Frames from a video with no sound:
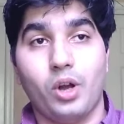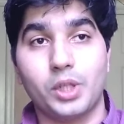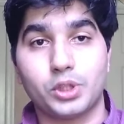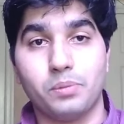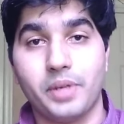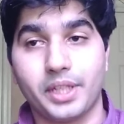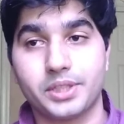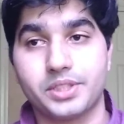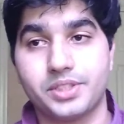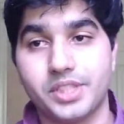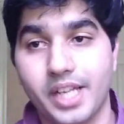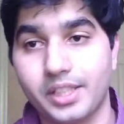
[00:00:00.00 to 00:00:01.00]
also makes
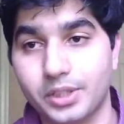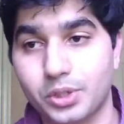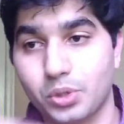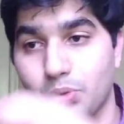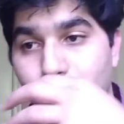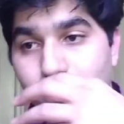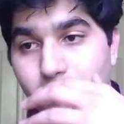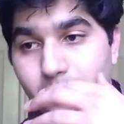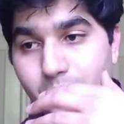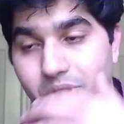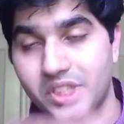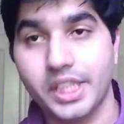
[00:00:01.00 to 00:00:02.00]
sense to
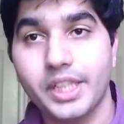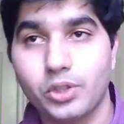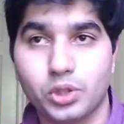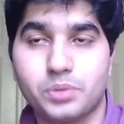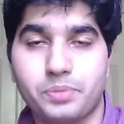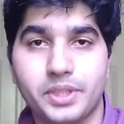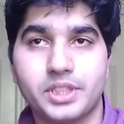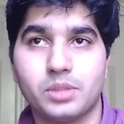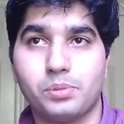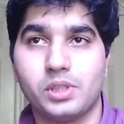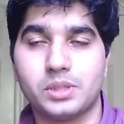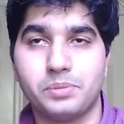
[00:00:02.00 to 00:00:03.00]
see those
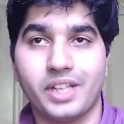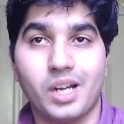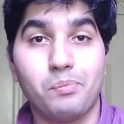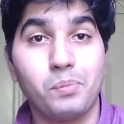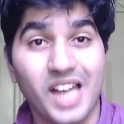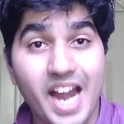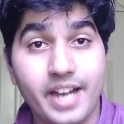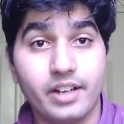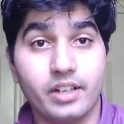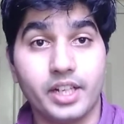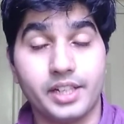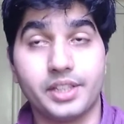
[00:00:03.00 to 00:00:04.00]
principles being applied
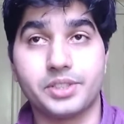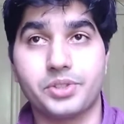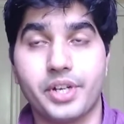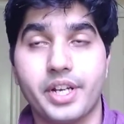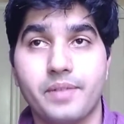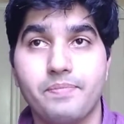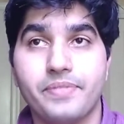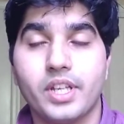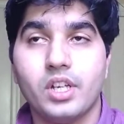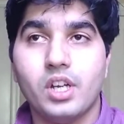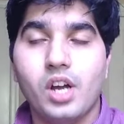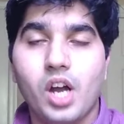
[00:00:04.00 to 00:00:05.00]
in the industry.
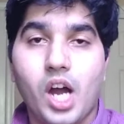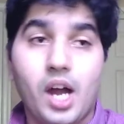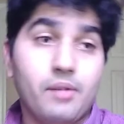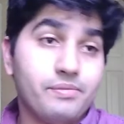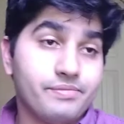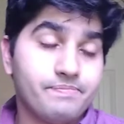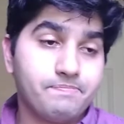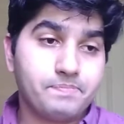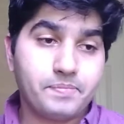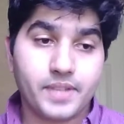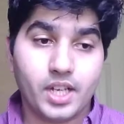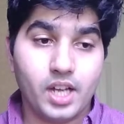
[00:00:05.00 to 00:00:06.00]

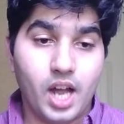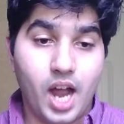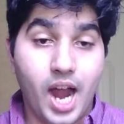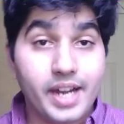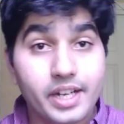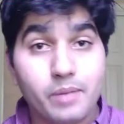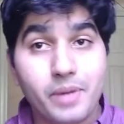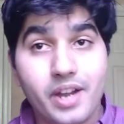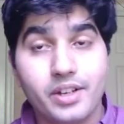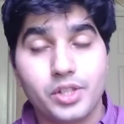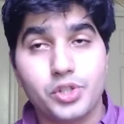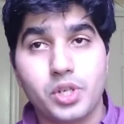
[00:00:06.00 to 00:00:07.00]
I did my
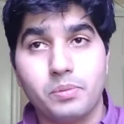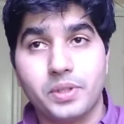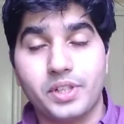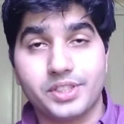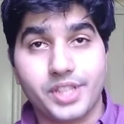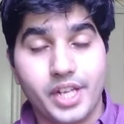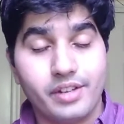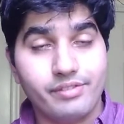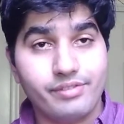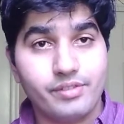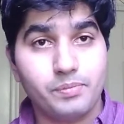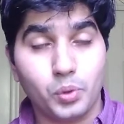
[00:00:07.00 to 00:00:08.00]
internship in SKF
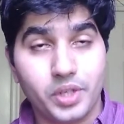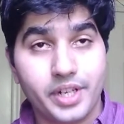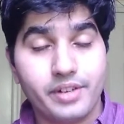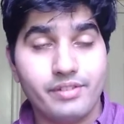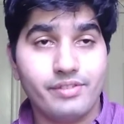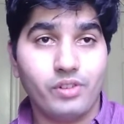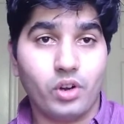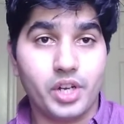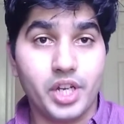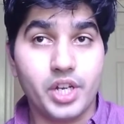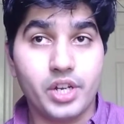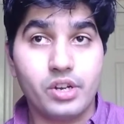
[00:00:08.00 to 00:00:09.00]
Pune for a
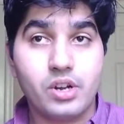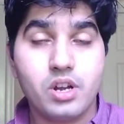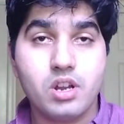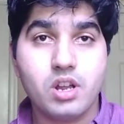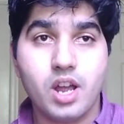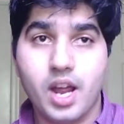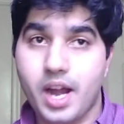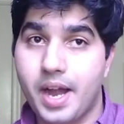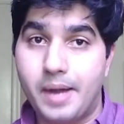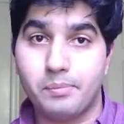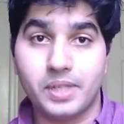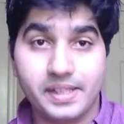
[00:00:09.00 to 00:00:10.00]
year,
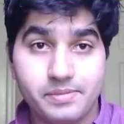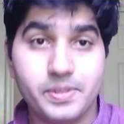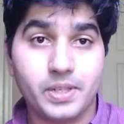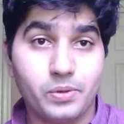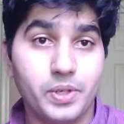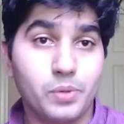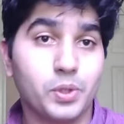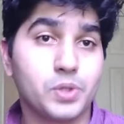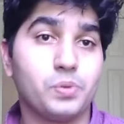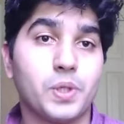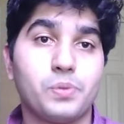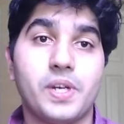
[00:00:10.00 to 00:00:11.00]
and believe me, it was a
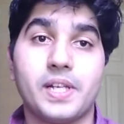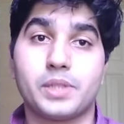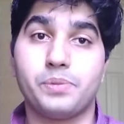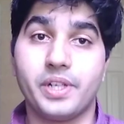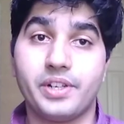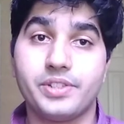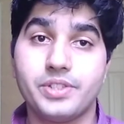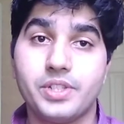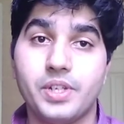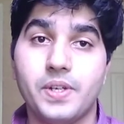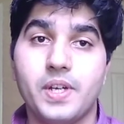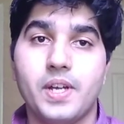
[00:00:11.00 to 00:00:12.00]
worthwhile experience.
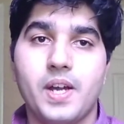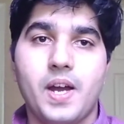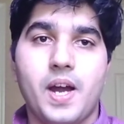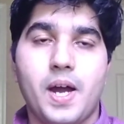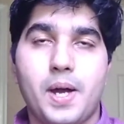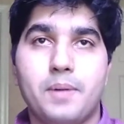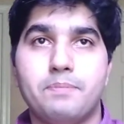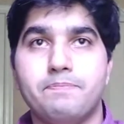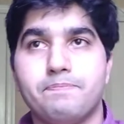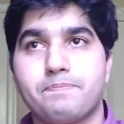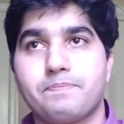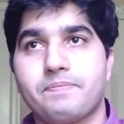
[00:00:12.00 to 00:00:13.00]
And